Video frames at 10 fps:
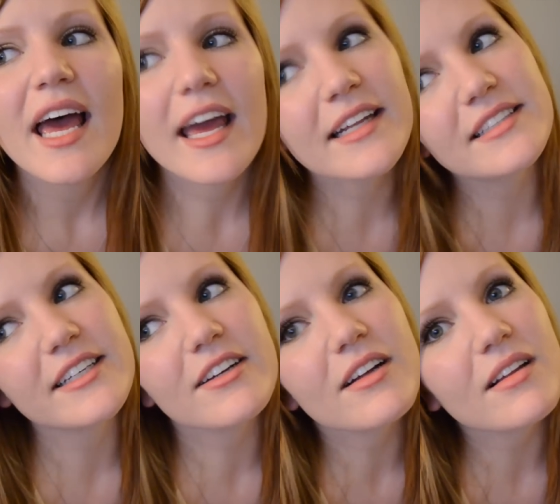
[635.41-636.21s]

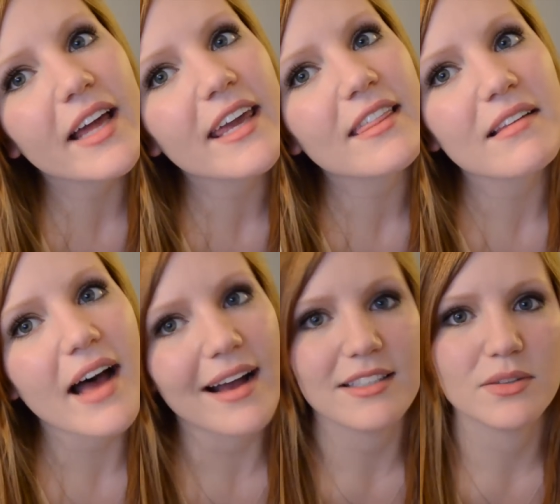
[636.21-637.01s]
until like the
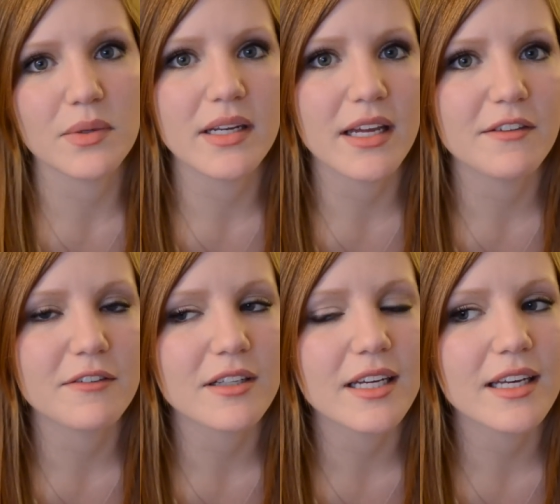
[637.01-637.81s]
last one, I
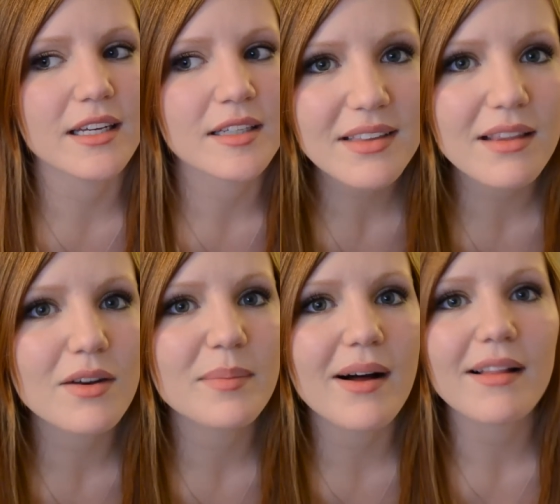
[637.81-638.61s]
feel like. The
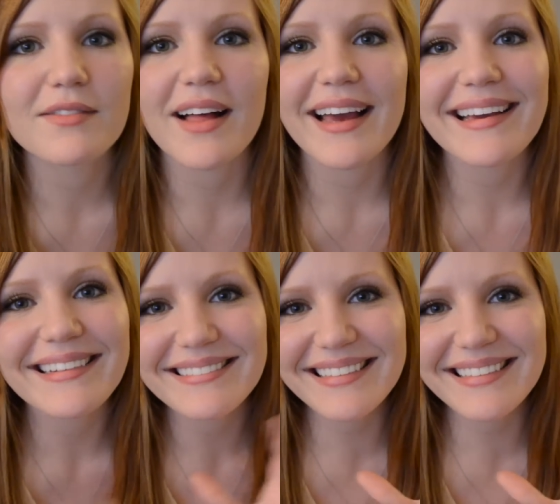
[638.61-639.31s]
little ball of light.